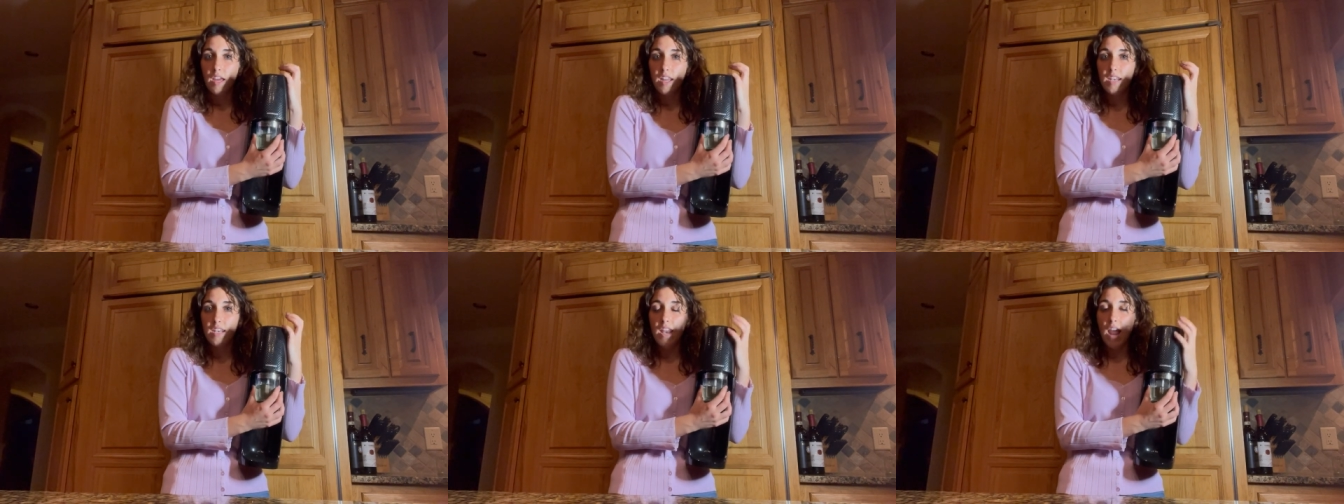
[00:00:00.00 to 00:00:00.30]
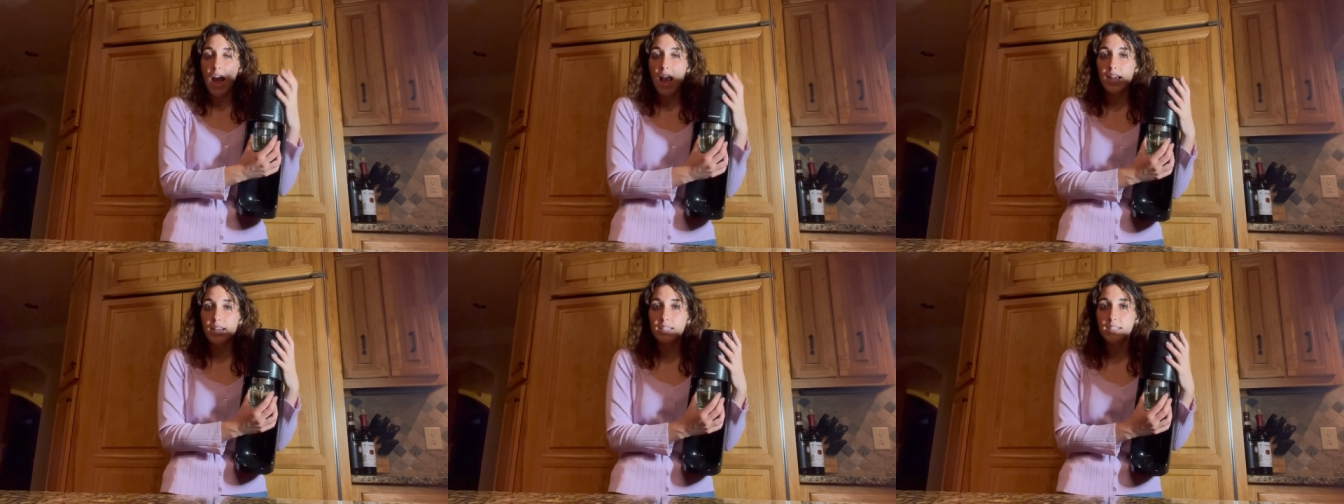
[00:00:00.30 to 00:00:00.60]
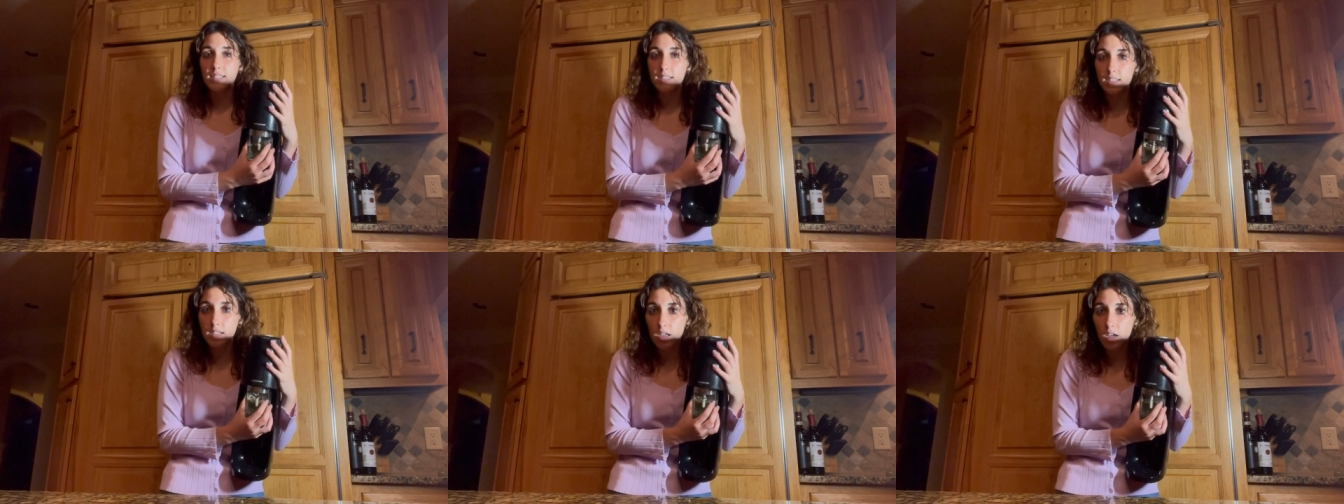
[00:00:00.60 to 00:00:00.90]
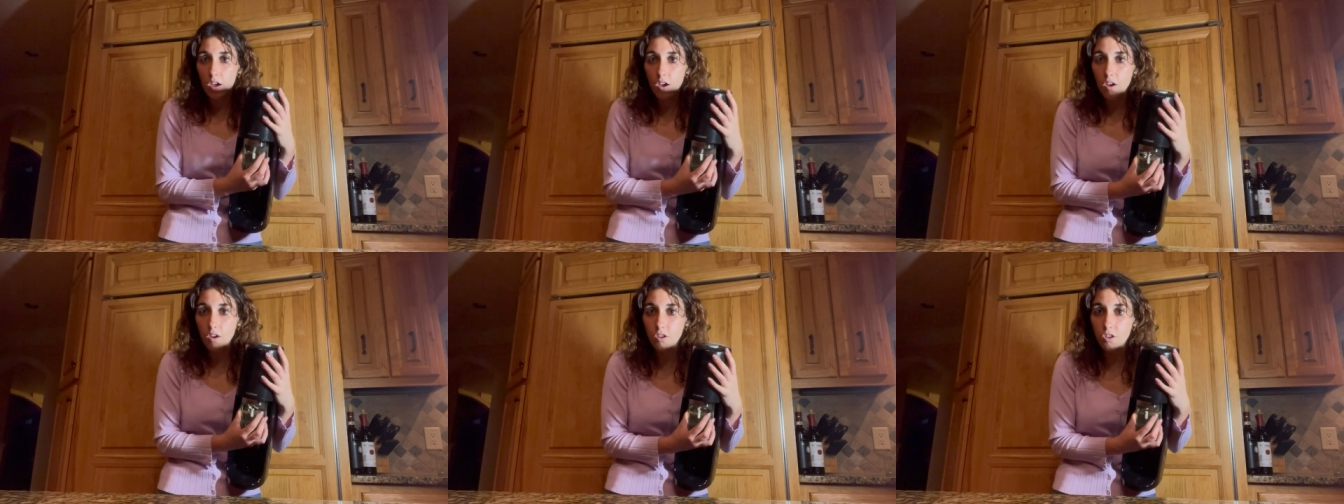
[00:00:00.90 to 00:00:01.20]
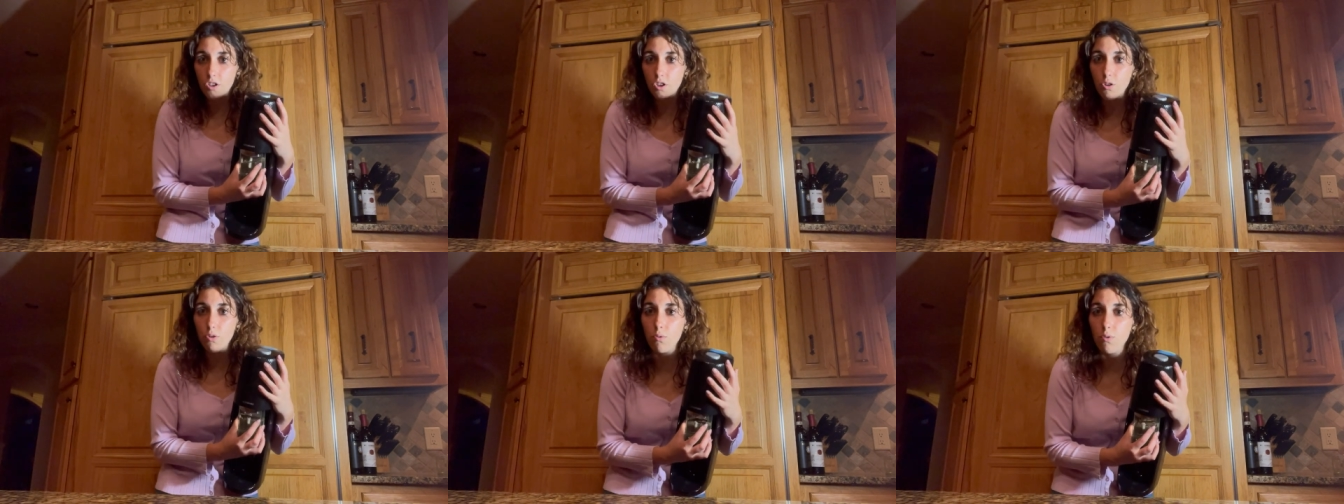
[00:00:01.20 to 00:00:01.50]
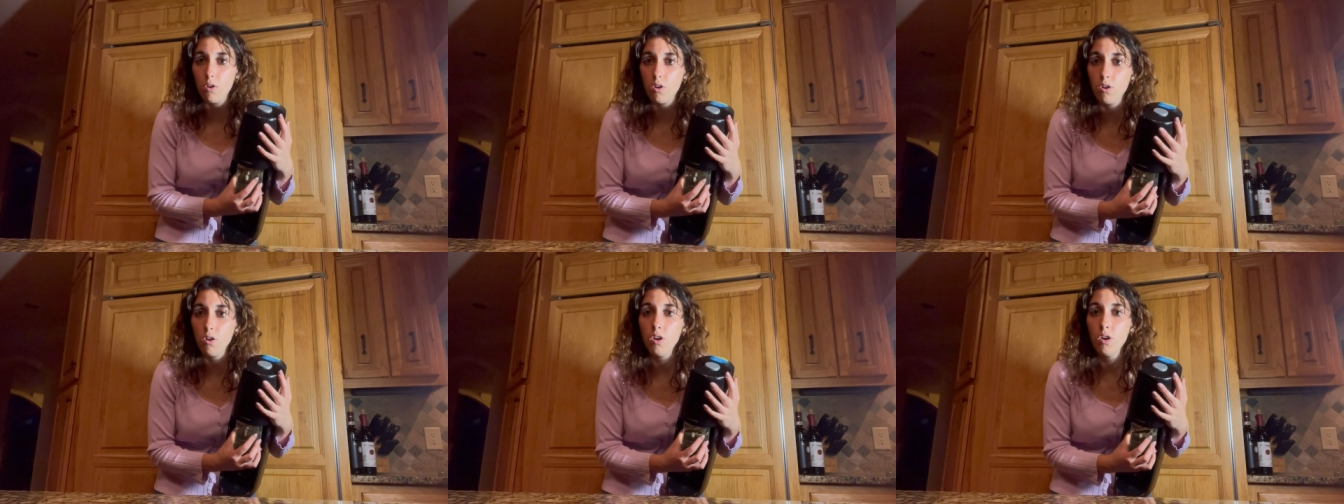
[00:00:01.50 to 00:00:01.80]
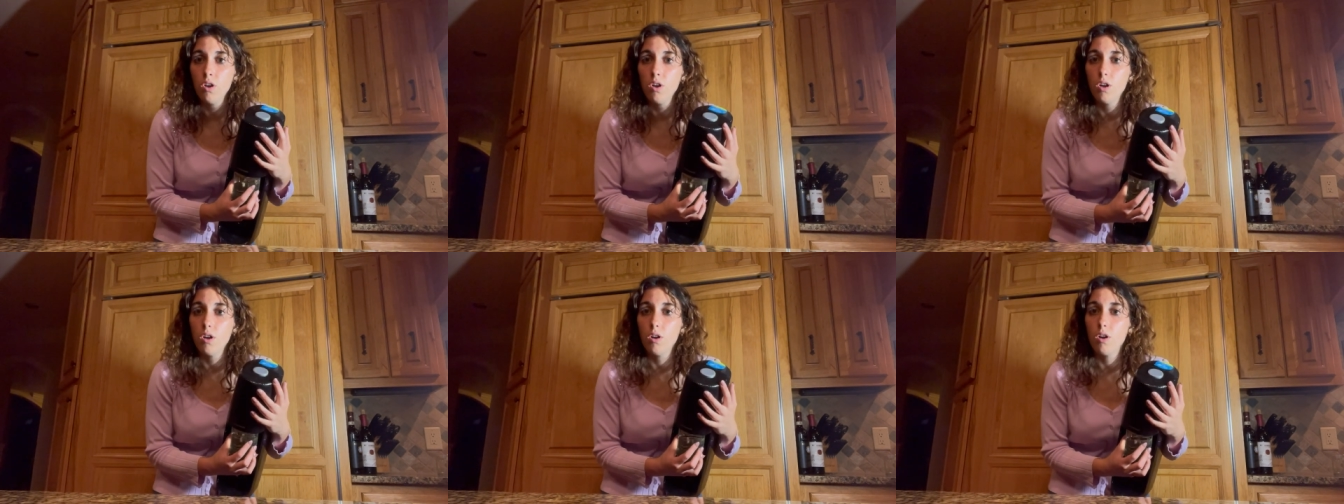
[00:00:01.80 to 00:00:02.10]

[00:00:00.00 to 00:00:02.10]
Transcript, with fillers: Next, you will